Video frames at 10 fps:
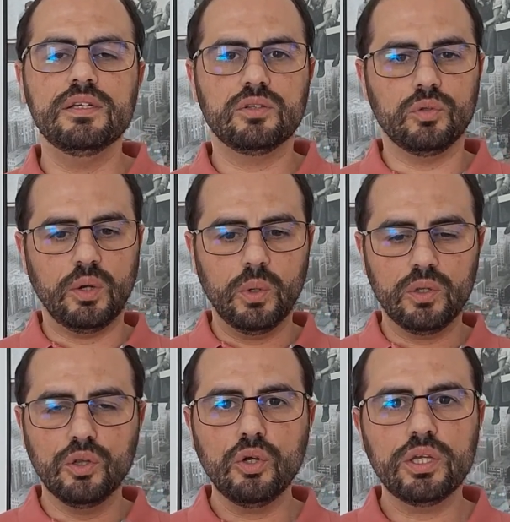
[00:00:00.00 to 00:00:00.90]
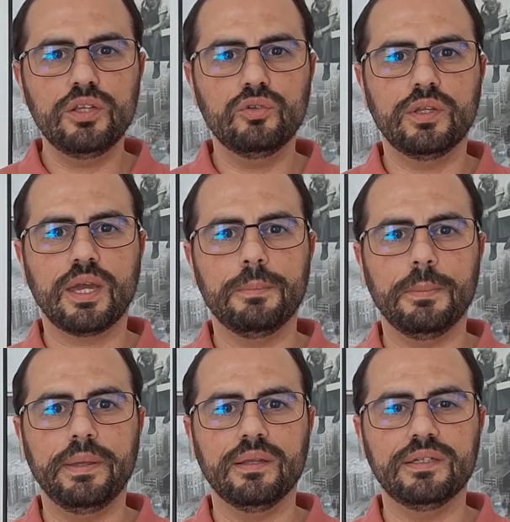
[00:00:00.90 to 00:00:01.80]
So they will look into the
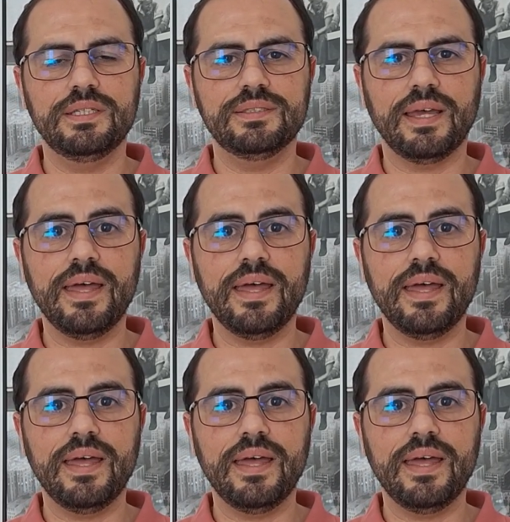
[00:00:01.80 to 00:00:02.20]
capabilities